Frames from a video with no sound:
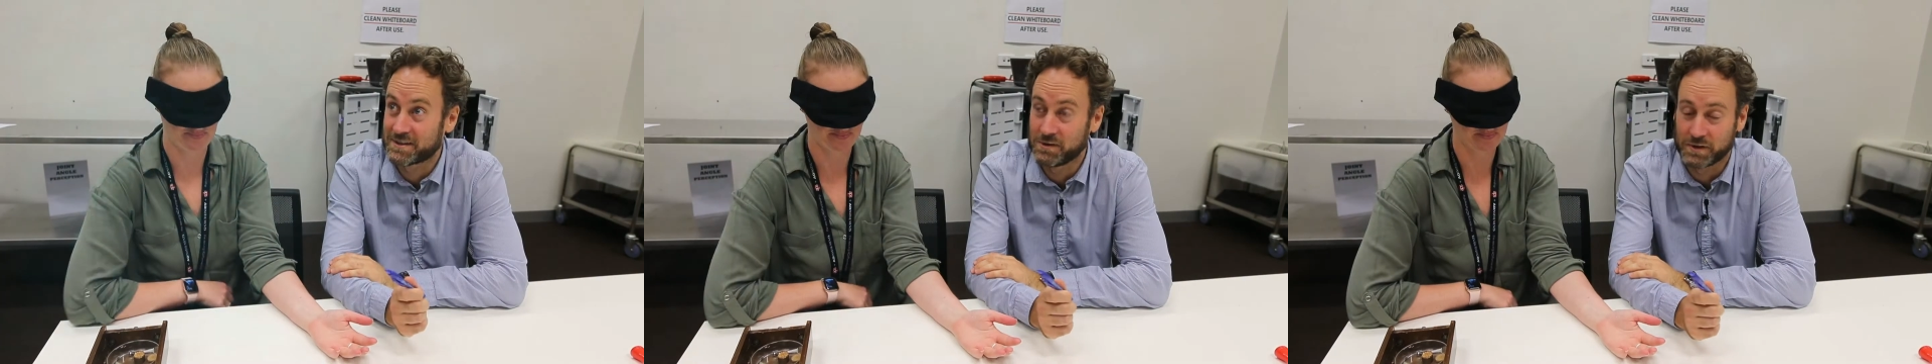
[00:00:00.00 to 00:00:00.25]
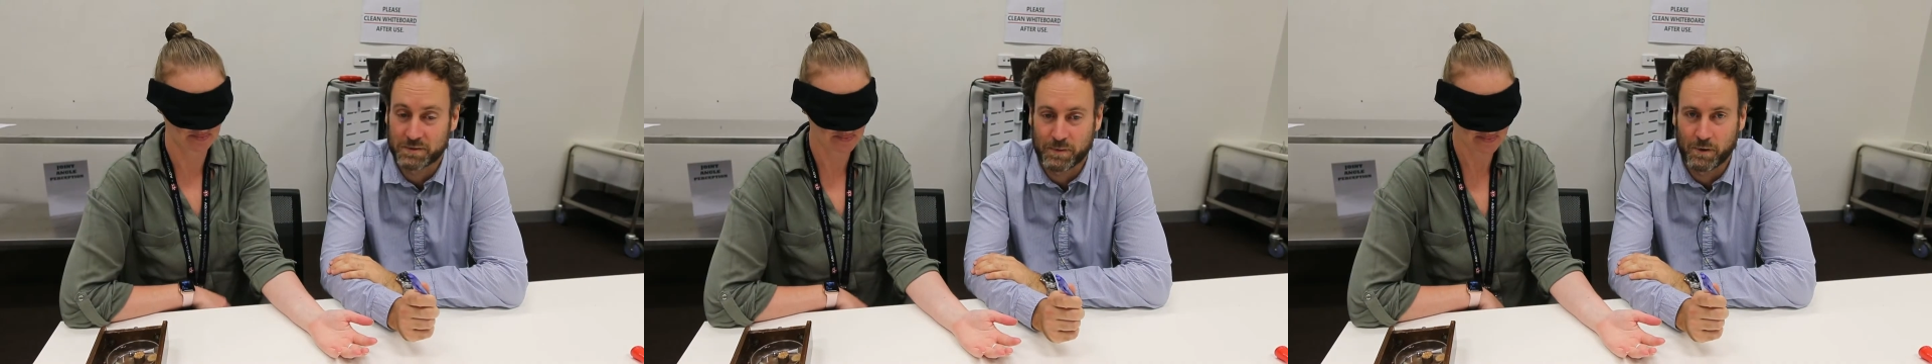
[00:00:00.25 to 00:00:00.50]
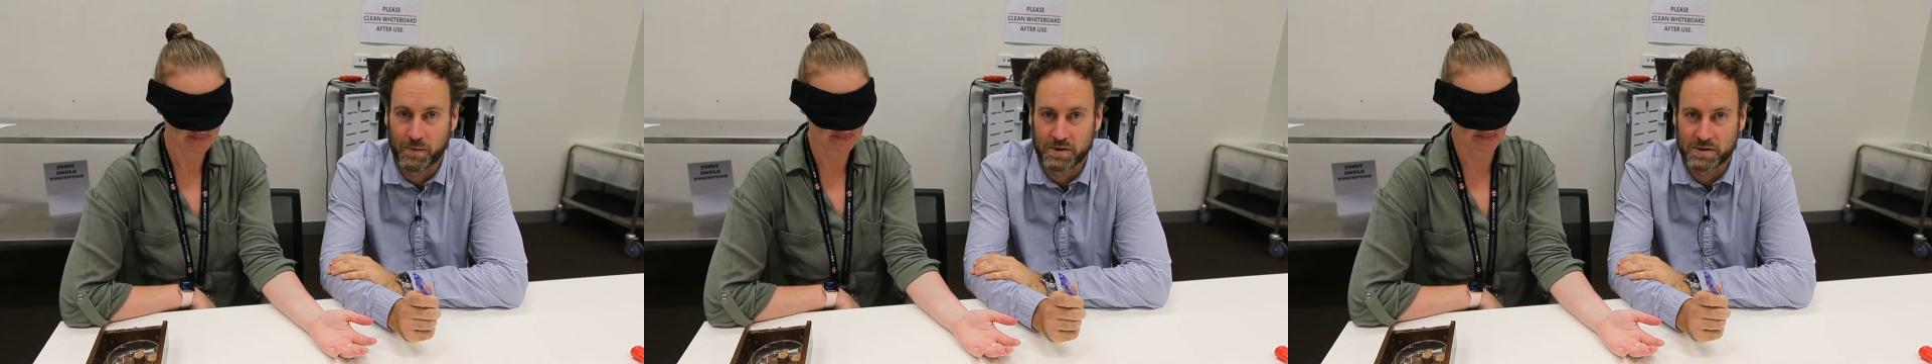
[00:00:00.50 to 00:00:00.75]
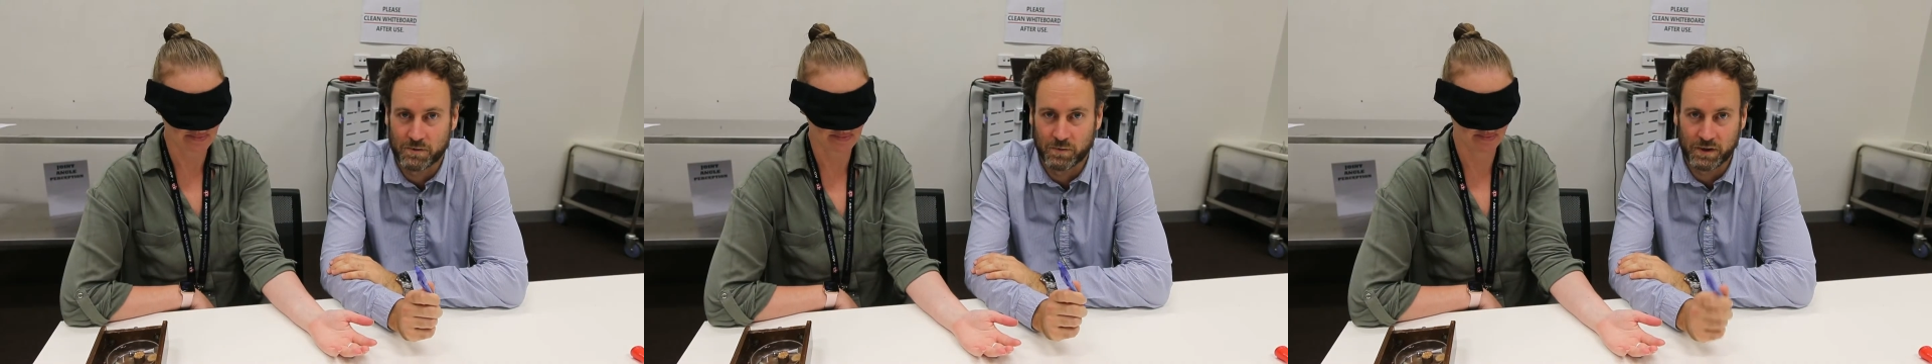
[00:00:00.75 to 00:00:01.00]
2
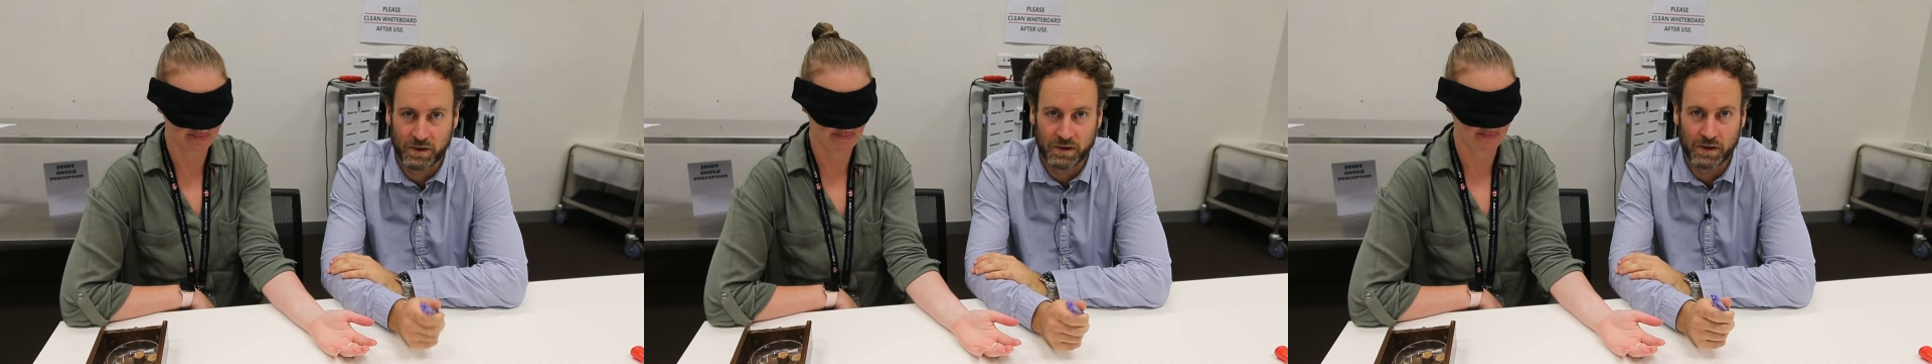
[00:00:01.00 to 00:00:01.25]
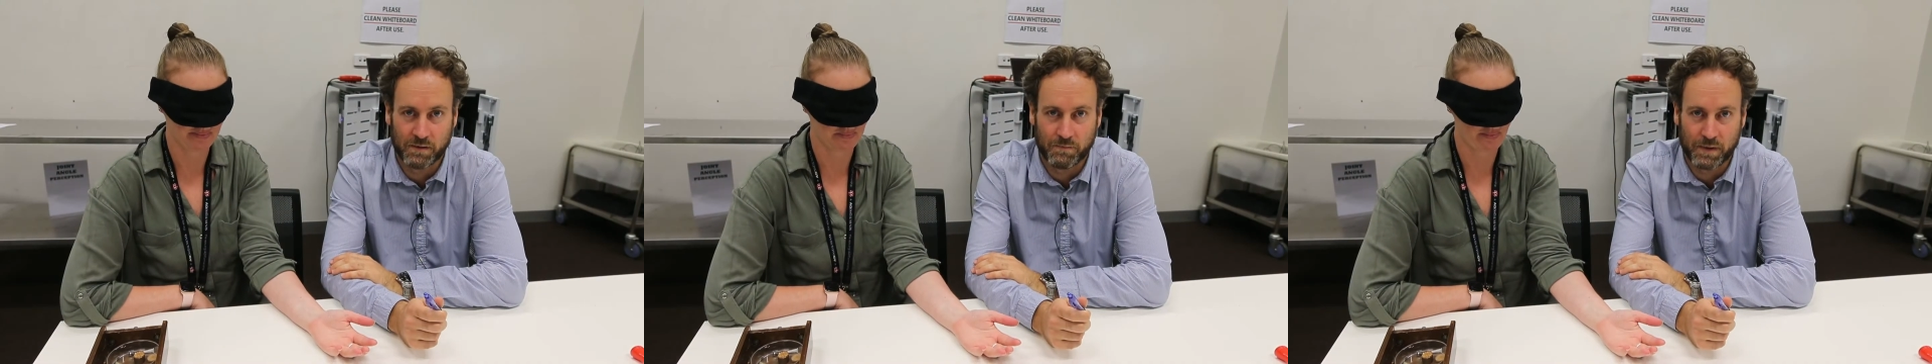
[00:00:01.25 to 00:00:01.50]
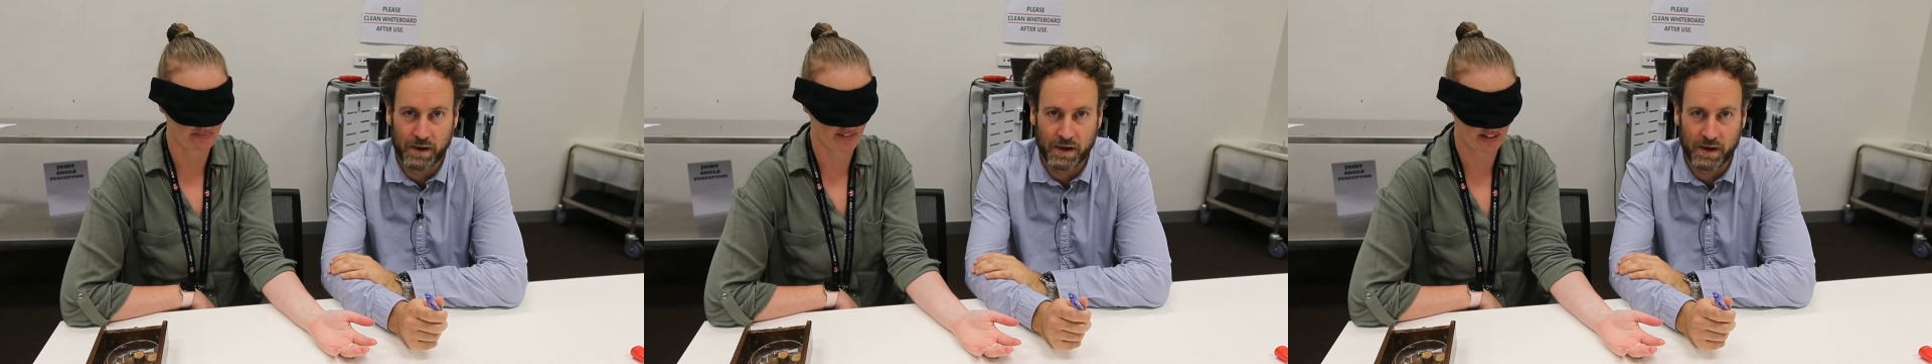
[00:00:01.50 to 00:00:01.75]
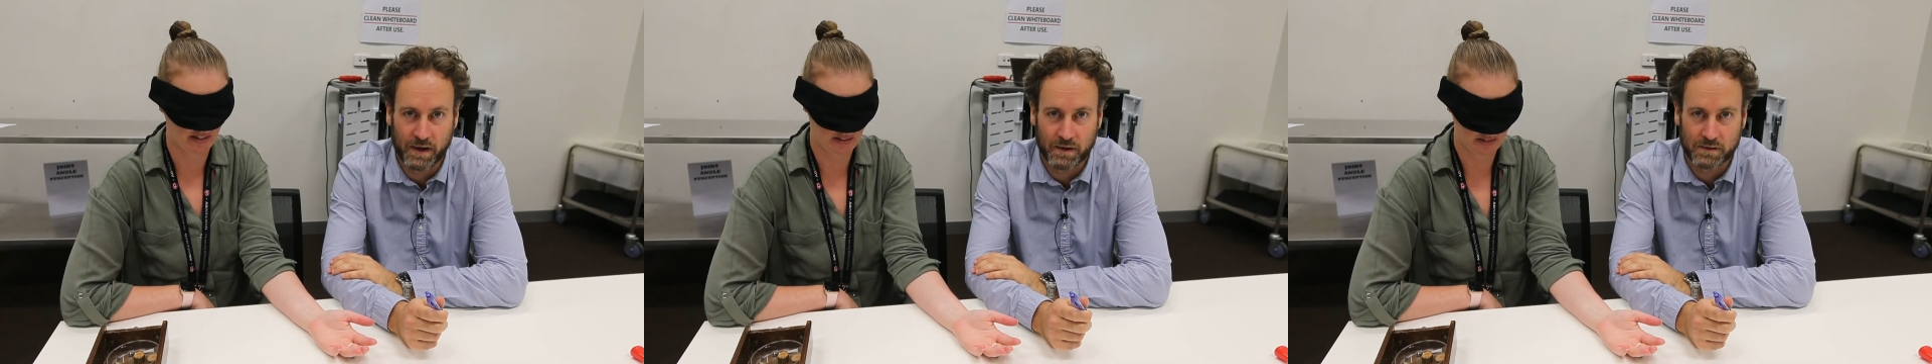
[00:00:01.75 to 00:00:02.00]
experiments are really
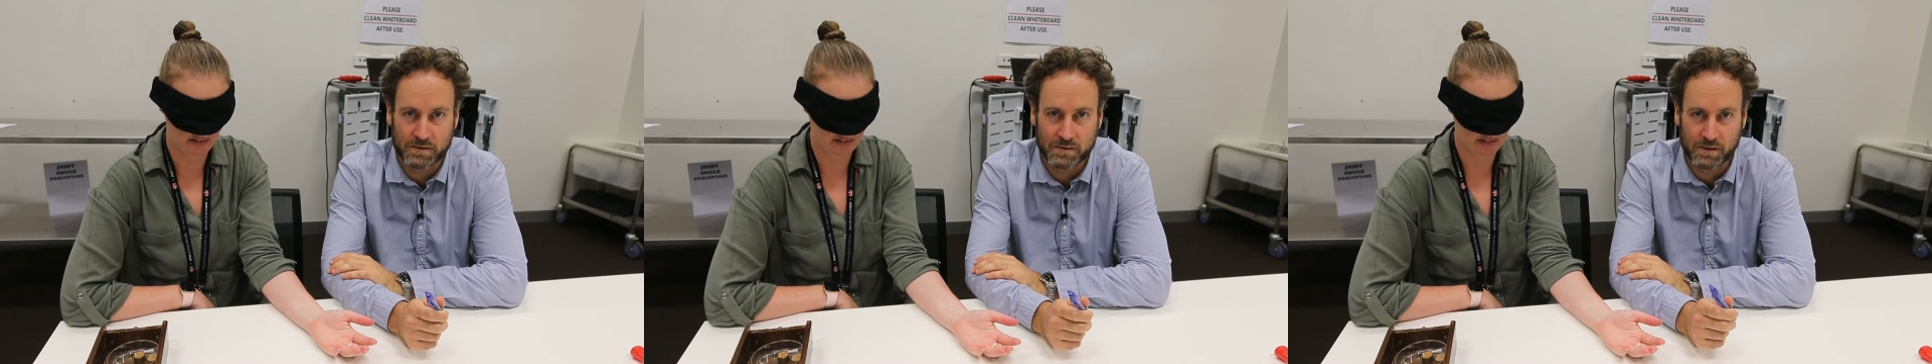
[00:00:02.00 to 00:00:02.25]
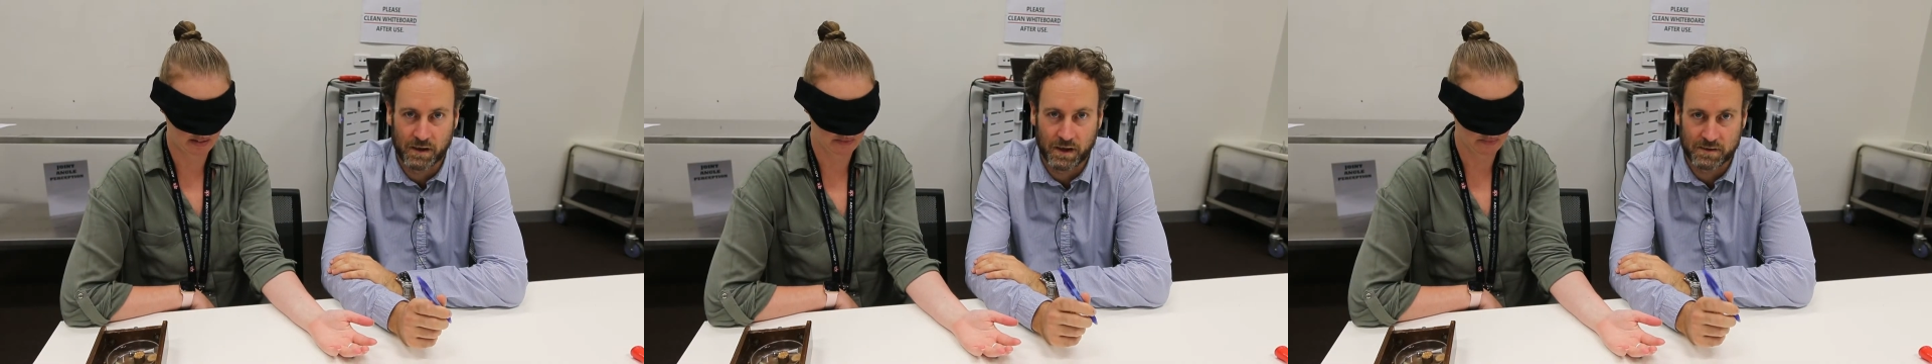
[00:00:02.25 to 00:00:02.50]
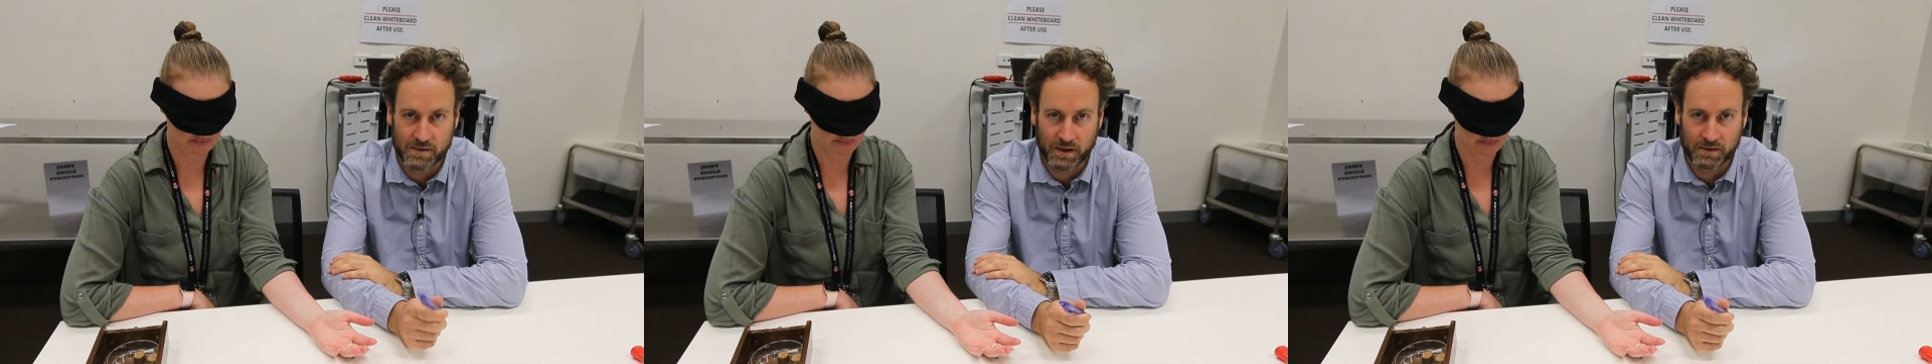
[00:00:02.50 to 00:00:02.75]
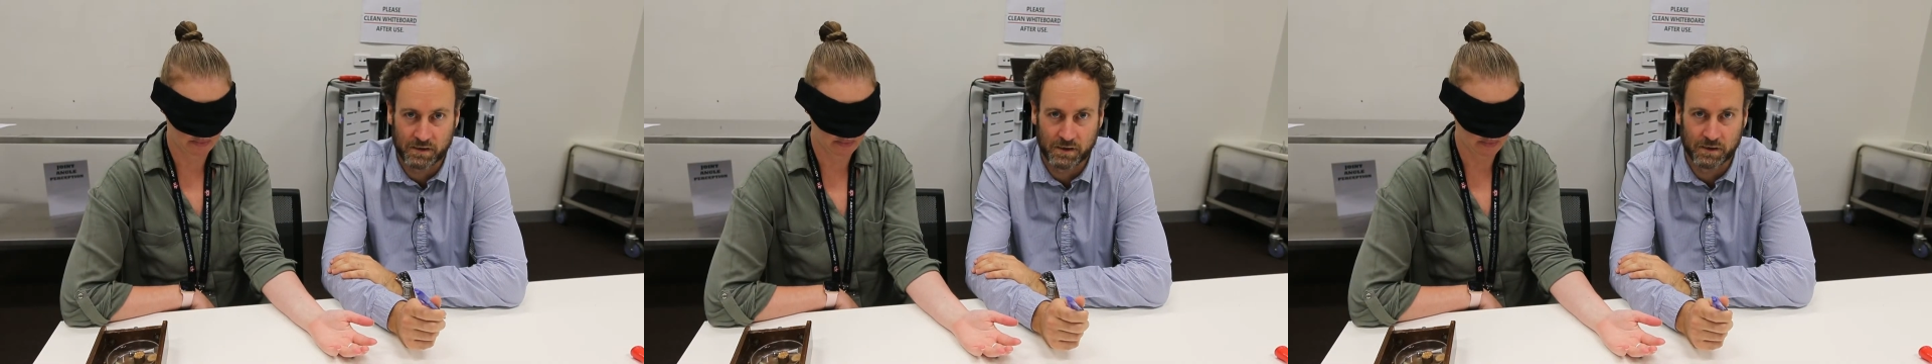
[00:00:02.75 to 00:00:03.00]
about
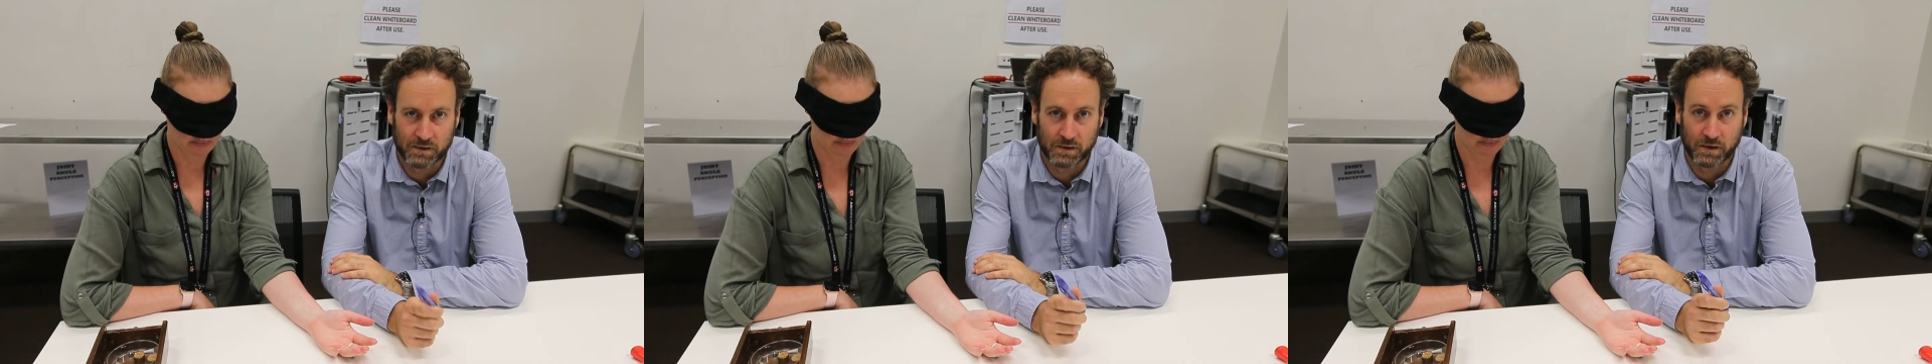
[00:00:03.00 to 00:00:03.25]
tactile